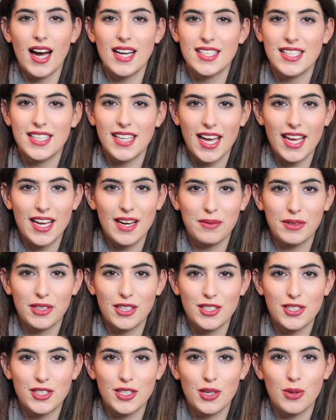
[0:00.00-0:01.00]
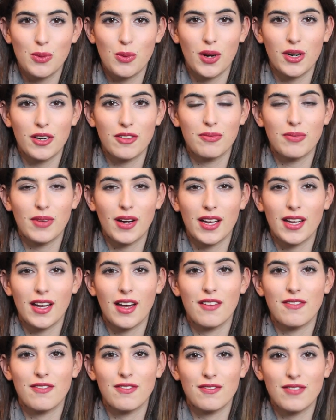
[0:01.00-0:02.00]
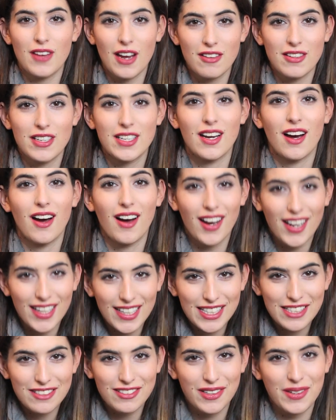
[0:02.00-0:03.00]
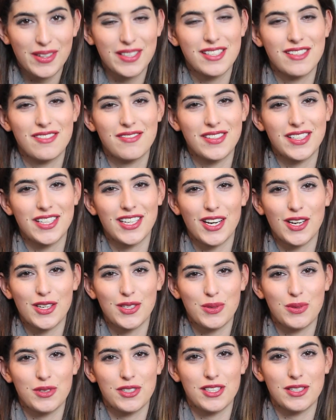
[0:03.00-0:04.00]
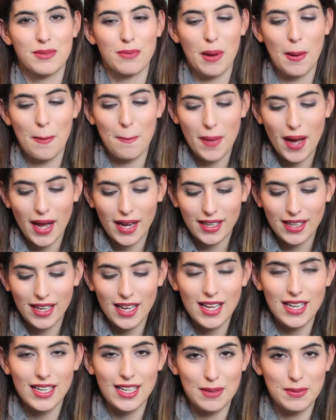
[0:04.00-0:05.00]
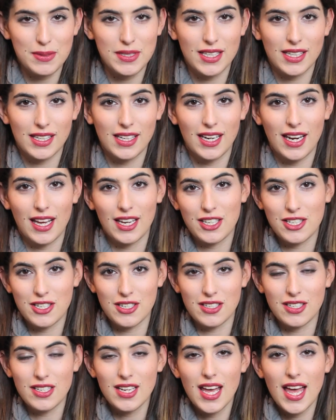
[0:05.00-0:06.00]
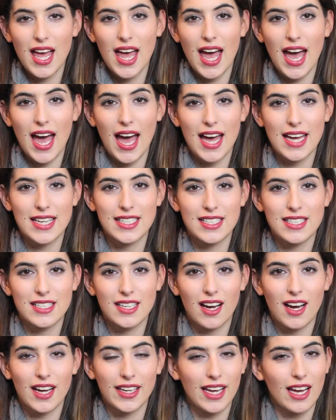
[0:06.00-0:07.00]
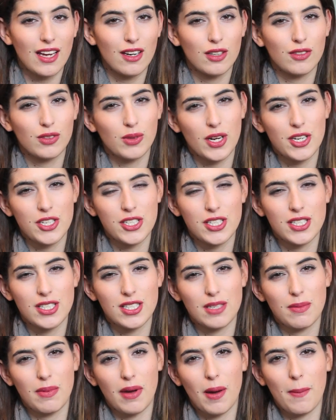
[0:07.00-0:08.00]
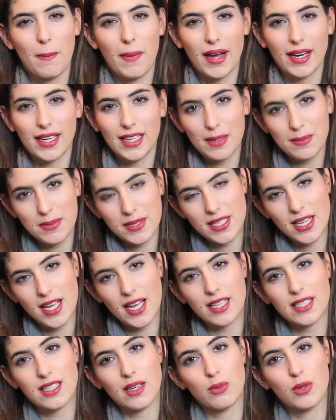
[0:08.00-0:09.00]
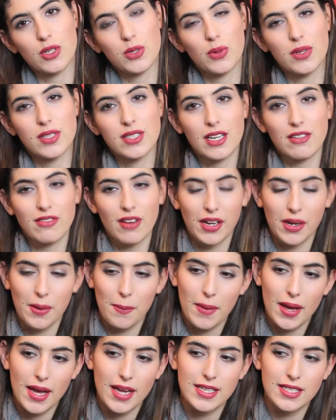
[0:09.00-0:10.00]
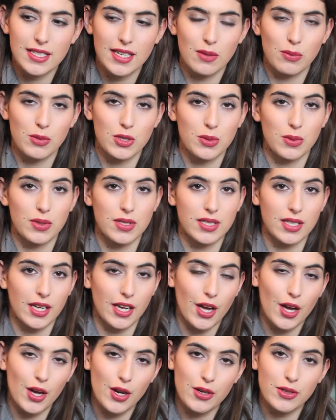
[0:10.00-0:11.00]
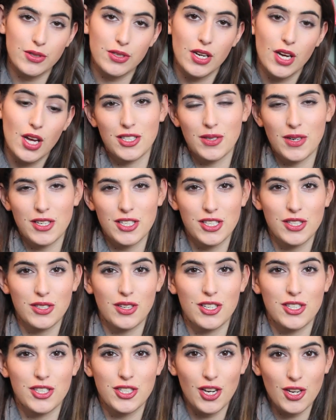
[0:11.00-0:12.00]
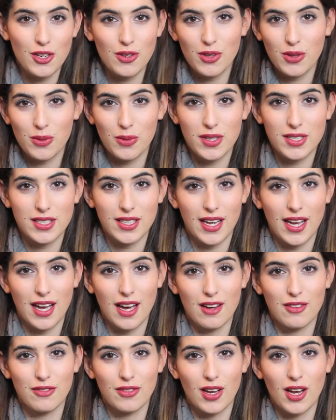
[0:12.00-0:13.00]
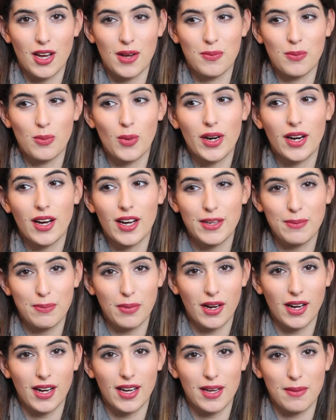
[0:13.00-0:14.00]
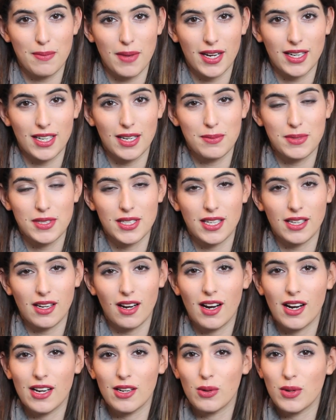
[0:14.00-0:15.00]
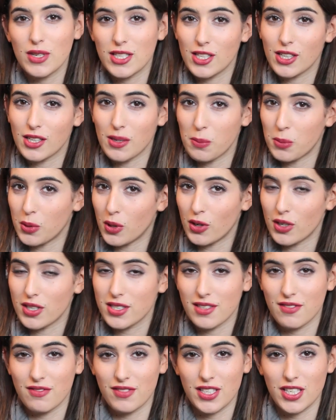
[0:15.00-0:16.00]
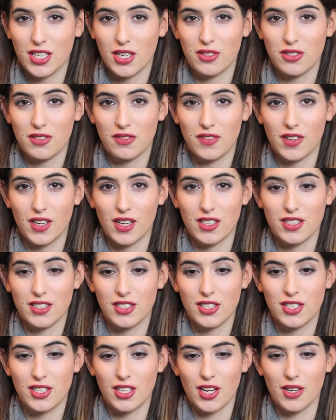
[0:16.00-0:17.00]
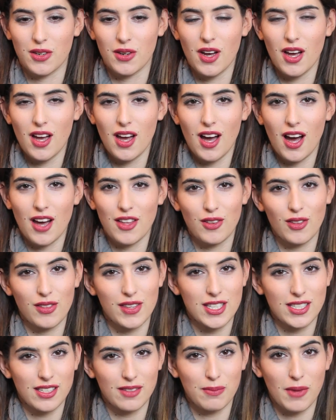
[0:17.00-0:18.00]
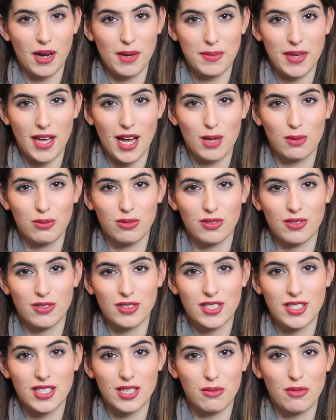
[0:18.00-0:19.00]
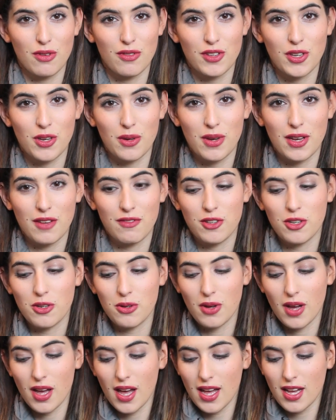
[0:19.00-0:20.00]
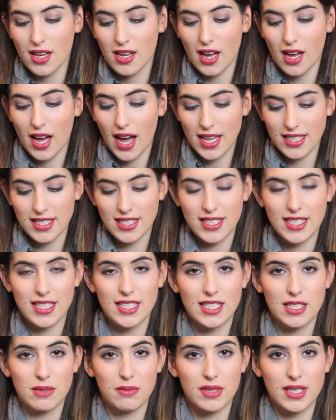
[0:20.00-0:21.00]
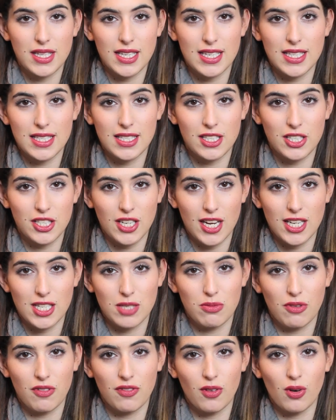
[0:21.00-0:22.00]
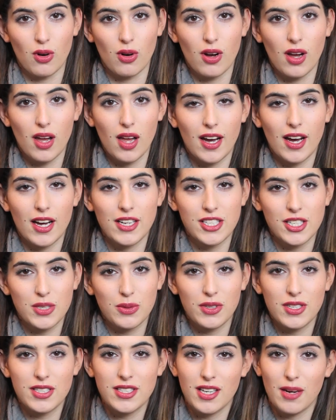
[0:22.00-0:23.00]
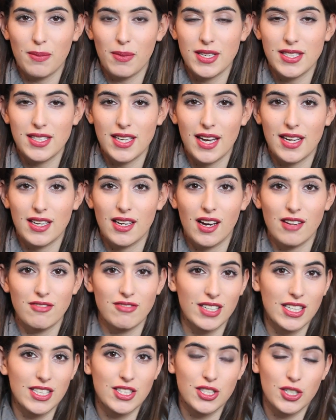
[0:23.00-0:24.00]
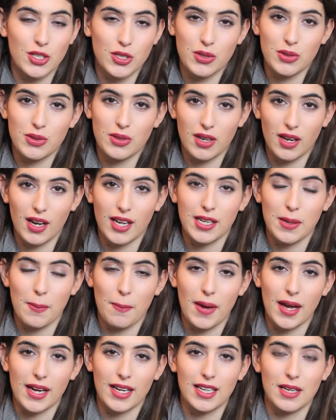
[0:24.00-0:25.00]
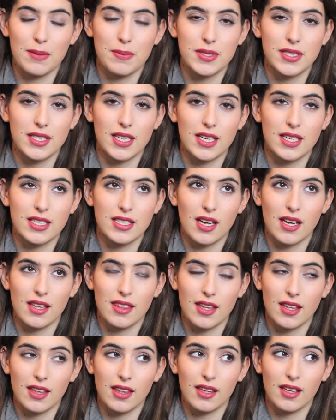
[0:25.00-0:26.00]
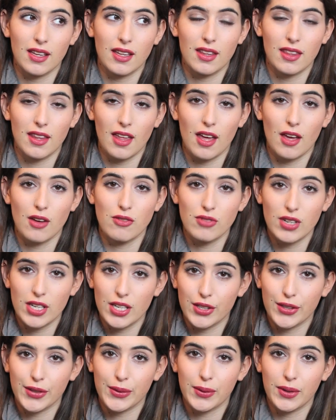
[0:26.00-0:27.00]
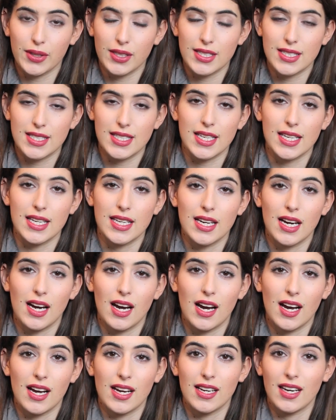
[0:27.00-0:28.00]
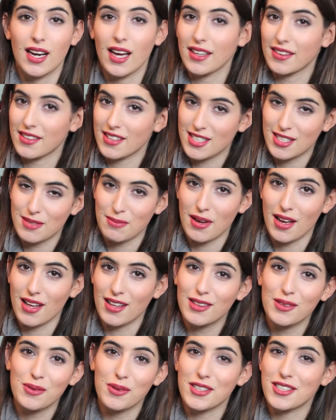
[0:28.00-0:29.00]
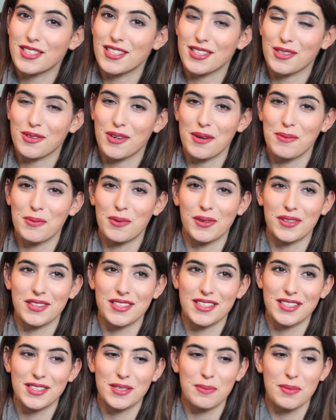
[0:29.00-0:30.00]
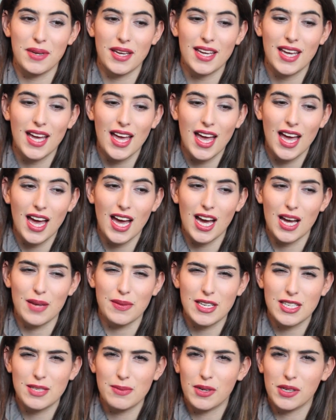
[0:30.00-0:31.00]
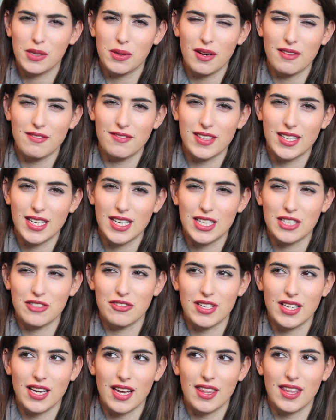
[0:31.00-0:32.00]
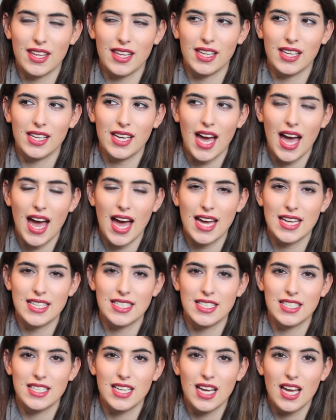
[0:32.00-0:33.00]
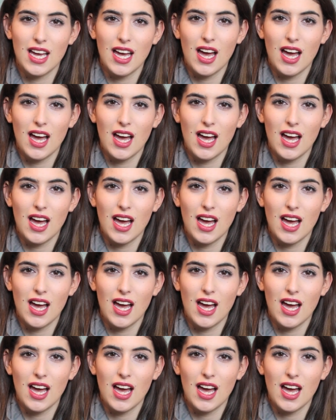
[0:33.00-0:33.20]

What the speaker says: Hi, today I'm going to do one of my very highly requested videos, which is my MAC lipstick collection. And I get a lot of questions about MAC lipsticks and which ones I recommend and which ones I own. So I just thought I'd show you all the ones I have. When I buy a MAC lipstick, I always look at blogs and videos first. So I thought this might be helpful to some of you if you hadn't seen some of these shades before. I just want to start by saying I really do like MAC lipsticks. I think they're really good quality. I like the smell, which is quite important to me. They smell quite vanilla-y, I think. And